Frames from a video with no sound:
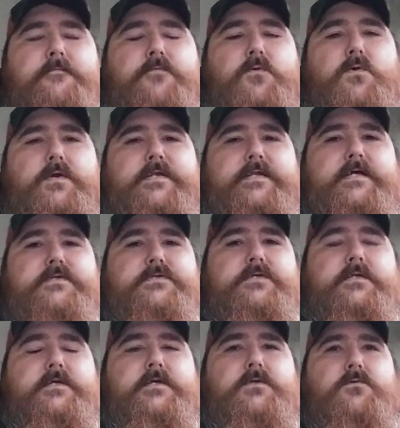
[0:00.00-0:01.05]
for
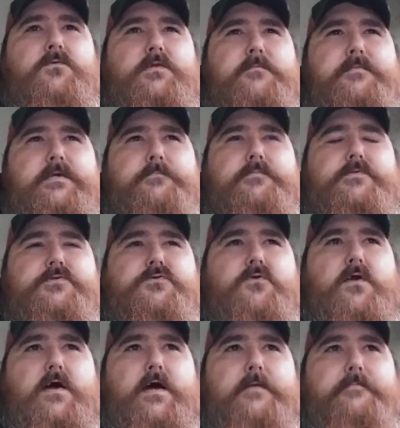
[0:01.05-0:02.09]
addiction can only be
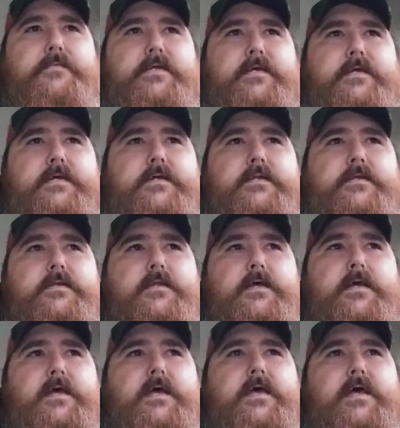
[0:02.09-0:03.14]
prescribed in
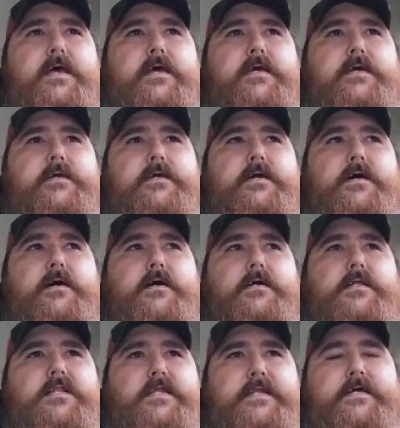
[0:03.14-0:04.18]
a
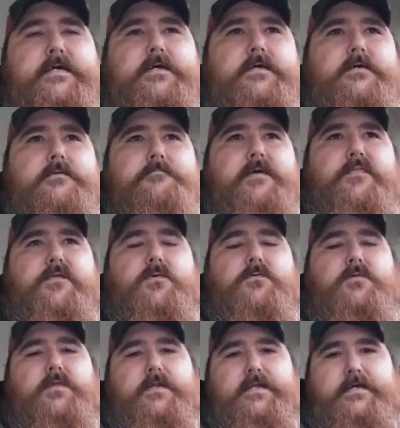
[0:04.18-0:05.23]

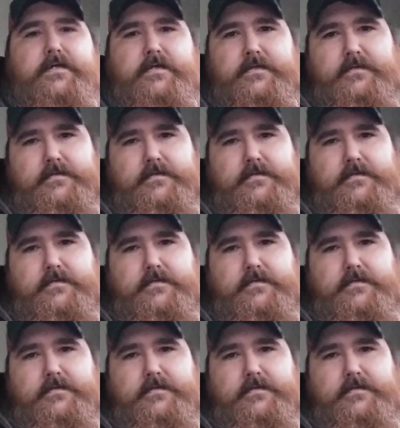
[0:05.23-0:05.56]
methadone clinic,